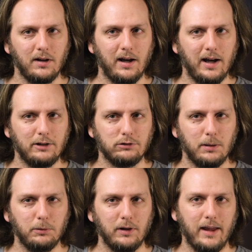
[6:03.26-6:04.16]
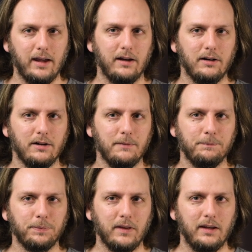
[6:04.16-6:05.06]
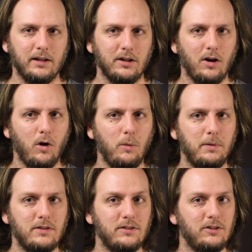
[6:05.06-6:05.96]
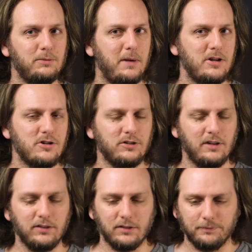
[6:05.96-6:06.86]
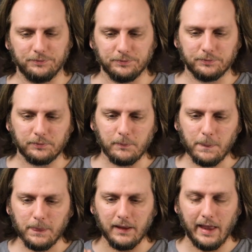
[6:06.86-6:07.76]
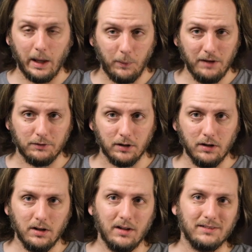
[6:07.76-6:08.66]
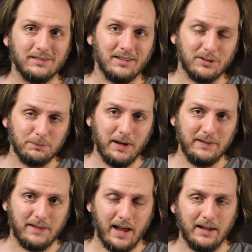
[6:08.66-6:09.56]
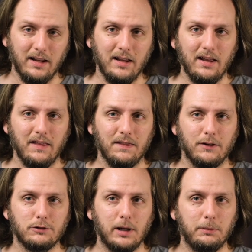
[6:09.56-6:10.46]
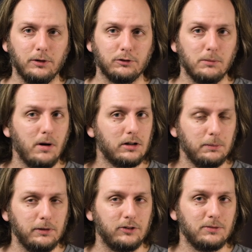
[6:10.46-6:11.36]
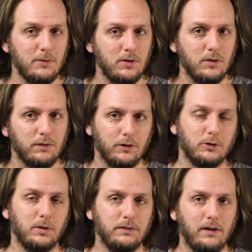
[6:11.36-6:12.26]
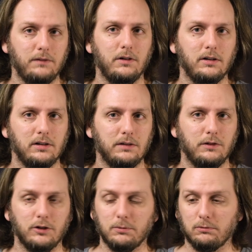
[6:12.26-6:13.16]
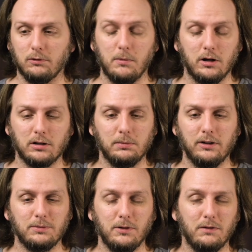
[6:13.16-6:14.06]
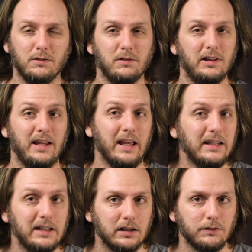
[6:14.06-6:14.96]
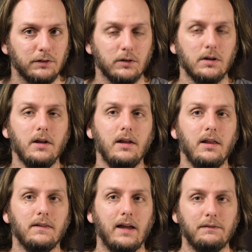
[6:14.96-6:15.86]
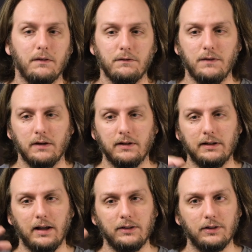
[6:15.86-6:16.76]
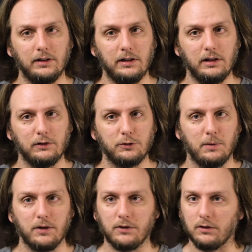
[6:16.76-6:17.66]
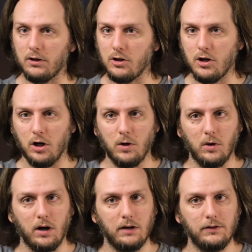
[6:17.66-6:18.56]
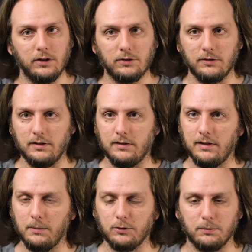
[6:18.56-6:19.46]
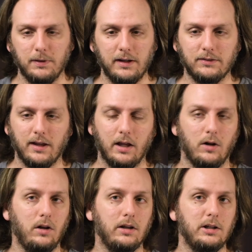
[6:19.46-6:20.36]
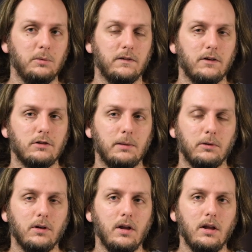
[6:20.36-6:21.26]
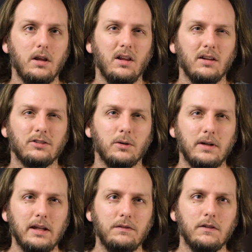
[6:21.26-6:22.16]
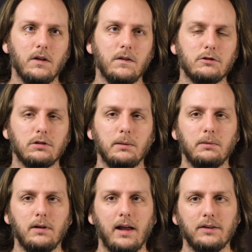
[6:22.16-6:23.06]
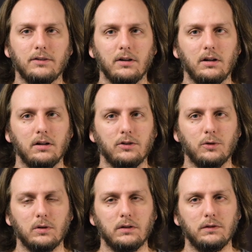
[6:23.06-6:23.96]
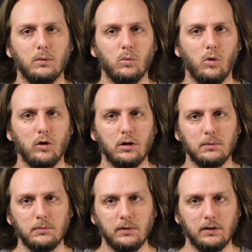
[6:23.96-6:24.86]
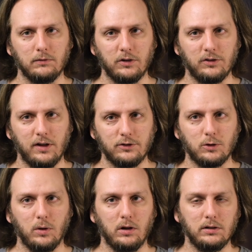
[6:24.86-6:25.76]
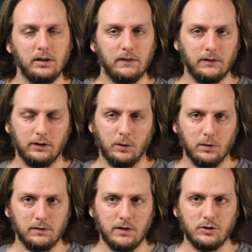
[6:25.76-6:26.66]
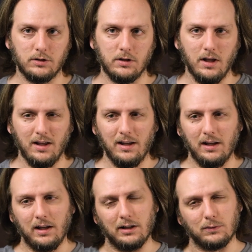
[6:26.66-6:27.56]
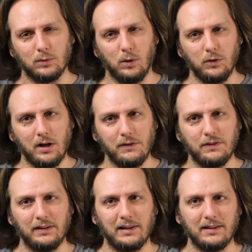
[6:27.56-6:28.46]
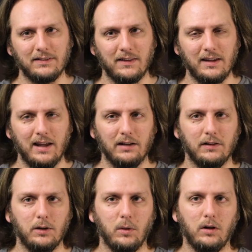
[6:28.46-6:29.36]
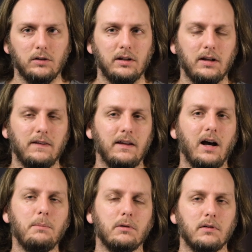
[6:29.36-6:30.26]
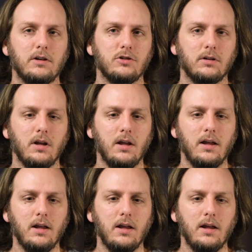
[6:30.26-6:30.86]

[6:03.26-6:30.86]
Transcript: high treble air and open spaciousness. However, despite that, the treble is remarkably smooth for a $25 earphone. It's remarkably smooth for really any earphone. They have a very nice and linear response. There are no obvious dips or peaks at all anywhere in the treble. So even though the treble has sort of a warm and recessed quality in the lower region and a rolled off and less than airy quality in the upper region,